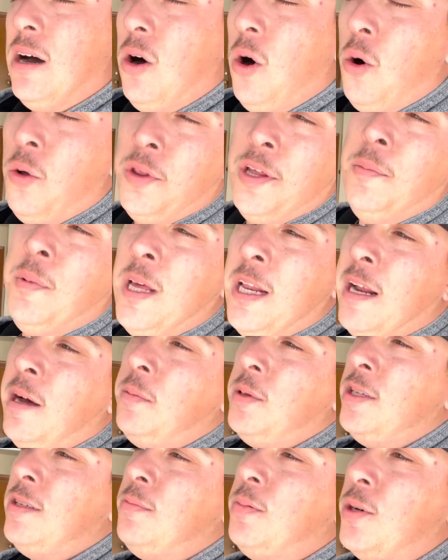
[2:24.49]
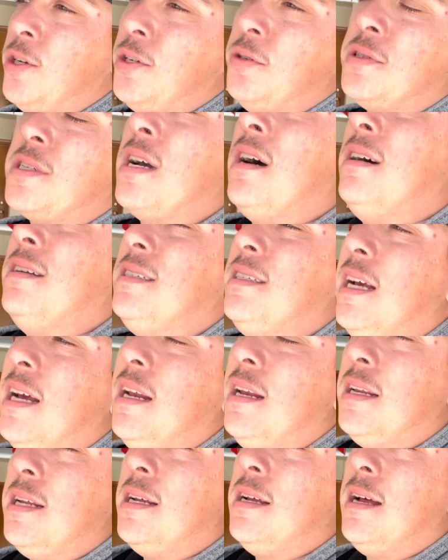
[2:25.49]
only being able to produce
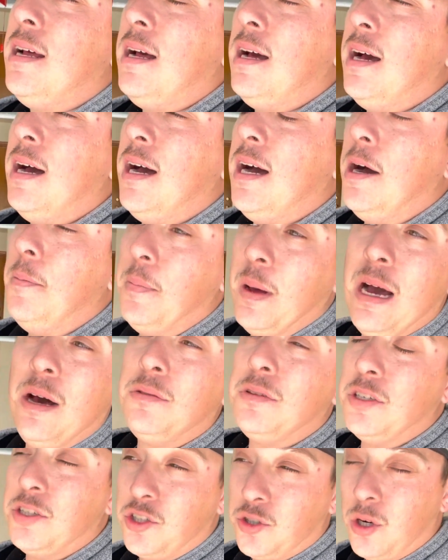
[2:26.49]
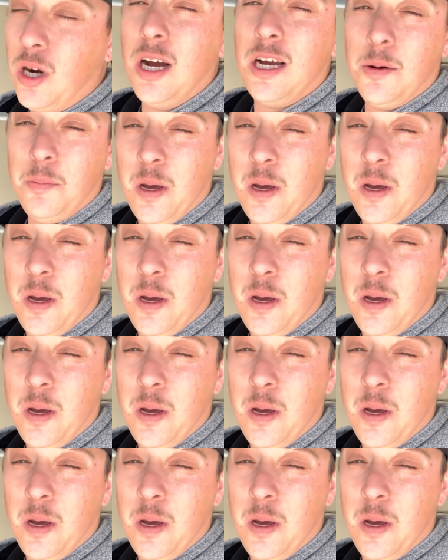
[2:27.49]
content about the truck,